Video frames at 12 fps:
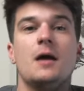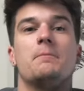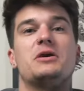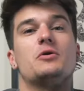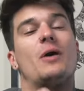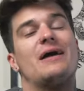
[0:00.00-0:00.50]
but
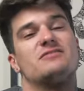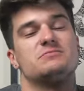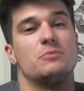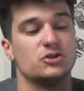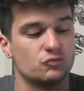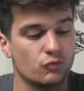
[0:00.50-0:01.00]
you don't have as
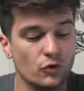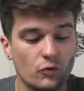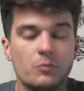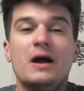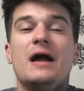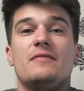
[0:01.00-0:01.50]
much
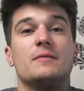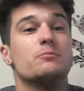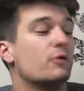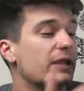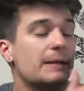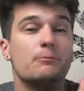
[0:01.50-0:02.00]
room, then
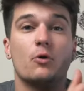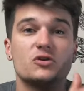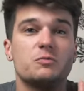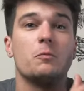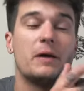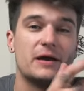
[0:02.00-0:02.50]
bringing
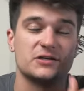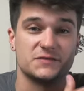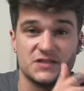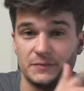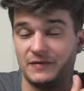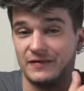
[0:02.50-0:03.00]
multiple pairs of
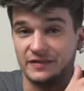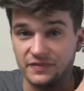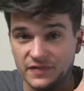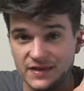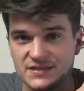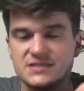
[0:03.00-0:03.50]
something like
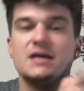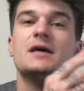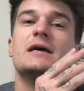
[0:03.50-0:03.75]
this